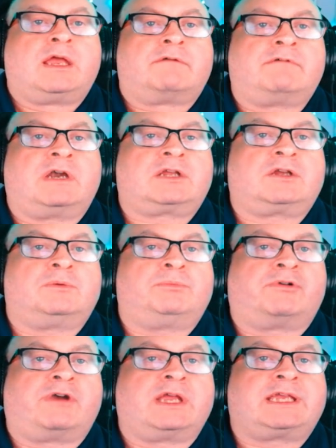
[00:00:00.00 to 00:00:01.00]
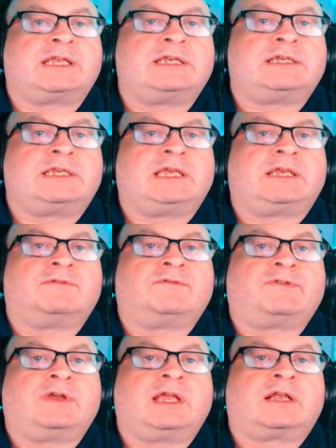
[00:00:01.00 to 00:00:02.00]
record-breaking
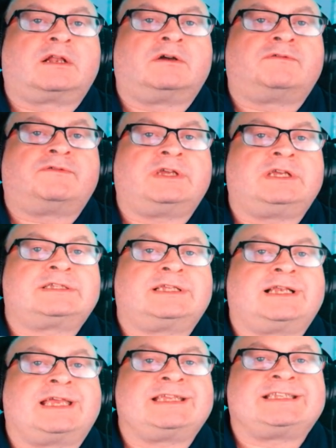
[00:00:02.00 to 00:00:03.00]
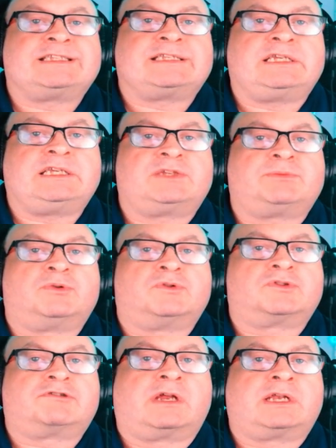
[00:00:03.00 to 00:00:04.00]
Deegan Fairclough is the latest
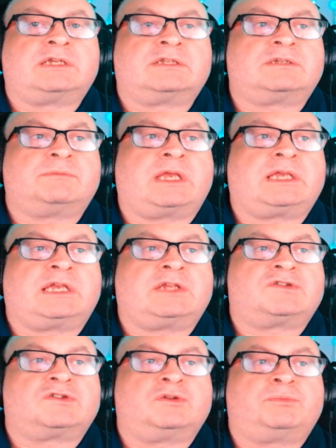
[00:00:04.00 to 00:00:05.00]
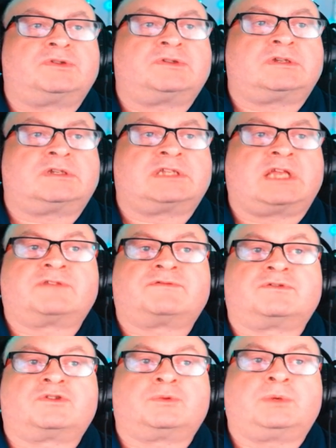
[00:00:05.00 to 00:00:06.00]
esports graduate to make a super
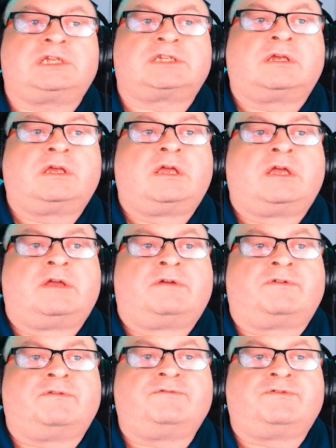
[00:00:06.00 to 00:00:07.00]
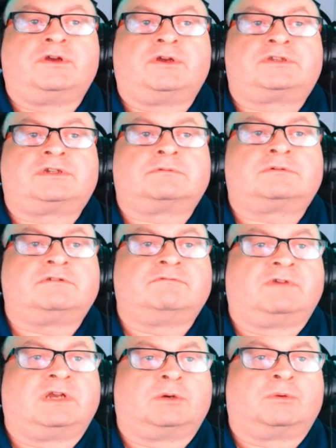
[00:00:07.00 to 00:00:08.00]
successful switch from virtual to
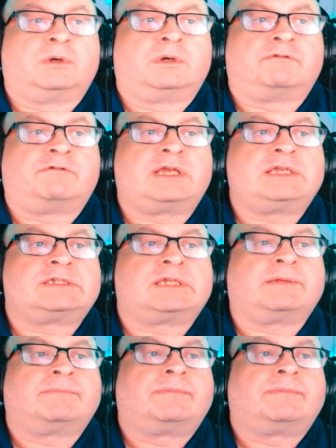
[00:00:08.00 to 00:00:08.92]
real-world racing.